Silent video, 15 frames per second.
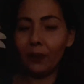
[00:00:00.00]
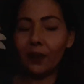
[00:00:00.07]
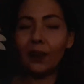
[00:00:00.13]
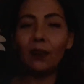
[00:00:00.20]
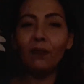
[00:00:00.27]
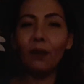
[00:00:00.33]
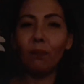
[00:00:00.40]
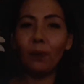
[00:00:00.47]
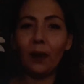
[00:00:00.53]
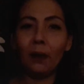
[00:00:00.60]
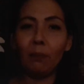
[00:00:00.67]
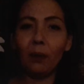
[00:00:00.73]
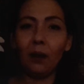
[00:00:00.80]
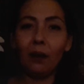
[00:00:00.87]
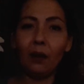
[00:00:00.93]
silver
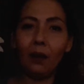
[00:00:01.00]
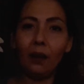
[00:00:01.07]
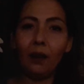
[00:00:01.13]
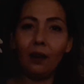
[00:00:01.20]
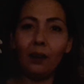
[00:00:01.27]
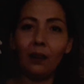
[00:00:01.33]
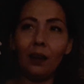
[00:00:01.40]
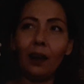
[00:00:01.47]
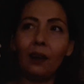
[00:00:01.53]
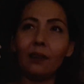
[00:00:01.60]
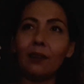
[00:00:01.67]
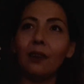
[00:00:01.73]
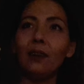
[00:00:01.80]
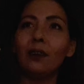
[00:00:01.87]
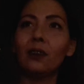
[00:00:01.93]
paper, and I
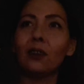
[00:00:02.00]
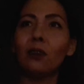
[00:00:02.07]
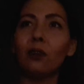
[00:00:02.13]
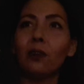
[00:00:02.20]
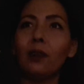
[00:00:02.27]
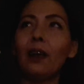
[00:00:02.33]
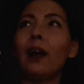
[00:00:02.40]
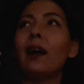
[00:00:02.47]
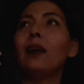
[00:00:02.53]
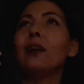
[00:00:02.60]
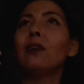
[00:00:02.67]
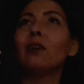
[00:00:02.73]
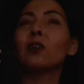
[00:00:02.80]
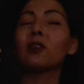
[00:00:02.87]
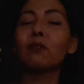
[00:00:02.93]
think it's it
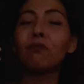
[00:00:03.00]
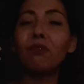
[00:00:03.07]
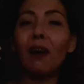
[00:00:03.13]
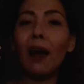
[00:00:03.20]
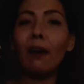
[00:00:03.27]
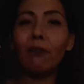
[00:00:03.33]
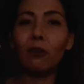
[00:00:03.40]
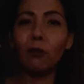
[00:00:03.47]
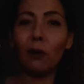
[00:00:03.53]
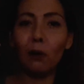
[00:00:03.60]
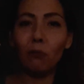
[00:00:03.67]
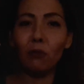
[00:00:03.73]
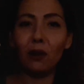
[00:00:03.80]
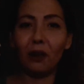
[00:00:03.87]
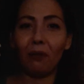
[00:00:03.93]
costs 5
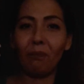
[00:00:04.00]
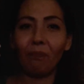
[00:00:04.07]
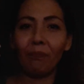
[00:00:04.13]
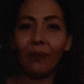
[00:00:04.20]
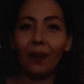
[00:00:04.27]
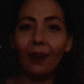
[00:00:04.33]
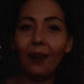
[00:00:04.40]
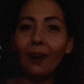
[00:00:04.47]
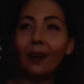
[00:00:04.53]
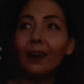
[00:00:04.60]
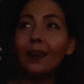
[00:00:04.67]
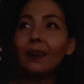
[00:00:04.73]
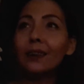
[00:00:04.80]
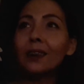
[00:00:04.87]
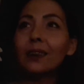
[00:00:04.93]
kroner.
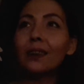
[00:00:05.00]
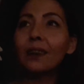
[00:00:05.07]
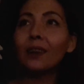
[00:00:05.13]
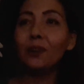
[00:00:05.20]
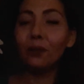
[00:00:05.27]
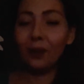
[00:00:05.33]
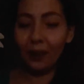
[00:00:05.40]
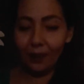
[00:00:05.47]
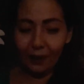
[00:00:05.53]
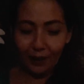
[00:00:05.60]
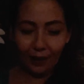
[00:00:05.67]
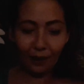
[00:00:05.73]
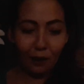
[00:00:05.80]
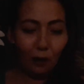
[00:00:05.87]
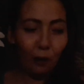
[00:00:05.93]
It's you can
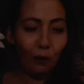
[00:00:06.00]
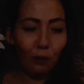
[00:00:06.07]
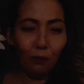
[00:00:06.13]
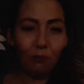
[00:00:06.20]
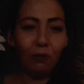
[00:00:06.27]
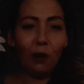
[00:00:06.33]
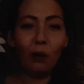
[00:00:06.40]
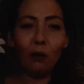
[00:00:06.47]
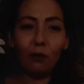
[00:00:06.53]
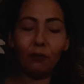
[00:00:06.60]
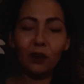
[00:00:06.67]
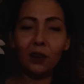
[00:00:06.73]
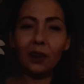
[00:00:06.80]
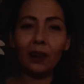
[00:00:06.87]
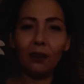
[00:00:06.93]
get a whole roll
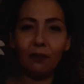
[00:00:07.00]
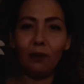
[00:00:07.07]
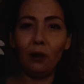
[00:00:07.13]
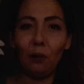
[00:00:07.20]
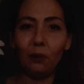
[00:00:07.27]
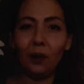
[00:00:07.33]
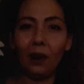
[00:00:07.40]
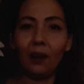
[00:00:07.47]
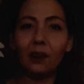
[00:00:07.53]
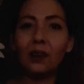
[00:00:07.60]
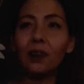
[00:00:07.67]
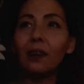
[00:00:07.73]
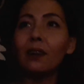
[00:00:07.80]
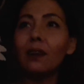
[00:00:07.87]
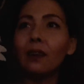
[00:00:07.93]
for 10 kroner.
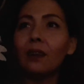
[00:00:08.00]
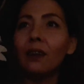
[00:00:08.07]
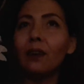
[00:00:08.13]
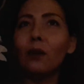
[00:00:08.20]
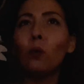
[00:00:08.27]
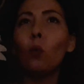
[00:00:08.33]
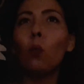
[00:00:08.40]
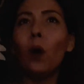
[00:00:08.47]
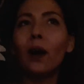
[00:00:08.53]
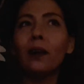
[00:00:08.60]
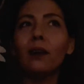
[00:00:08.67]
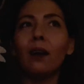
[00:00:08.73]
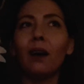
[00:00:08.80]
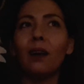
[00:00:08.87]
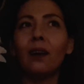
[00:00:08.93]

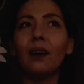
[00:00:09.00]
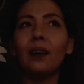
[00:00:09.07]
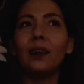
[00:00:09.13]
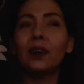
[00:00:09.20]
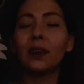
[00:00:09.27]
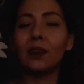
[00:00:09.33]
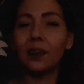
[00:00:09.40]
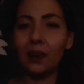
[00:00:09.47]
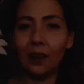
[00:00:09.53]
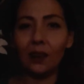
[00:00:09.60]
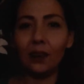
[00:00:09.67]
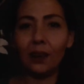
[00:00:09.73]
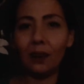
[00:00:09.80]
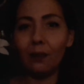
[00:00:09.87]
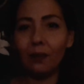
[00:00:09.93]
$1 is
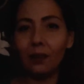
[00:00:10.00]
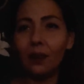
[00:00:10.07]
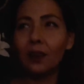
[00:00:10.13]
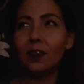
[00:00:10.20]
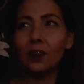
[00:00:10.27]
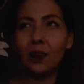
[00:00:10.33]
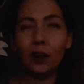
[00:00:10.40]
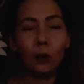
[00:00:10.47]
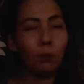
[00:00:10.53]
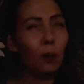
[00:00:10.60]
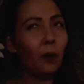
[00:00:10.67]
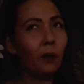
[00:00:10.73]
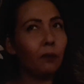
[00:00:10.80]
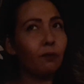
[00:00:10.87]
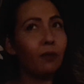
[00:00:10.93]

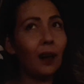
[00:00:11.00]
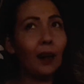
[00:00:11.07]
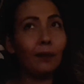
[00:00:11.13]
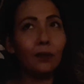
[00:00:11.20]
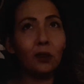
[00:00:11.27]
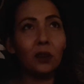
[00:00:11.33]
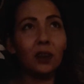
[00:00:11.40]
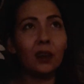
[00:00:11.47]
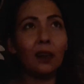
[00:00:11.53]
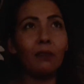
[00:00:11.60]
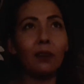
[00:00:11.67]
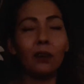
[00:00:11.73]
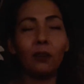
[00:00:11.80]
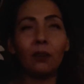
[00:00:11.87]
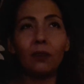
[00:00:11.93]
6.5 to
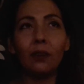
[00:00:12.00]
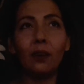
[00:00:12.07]
7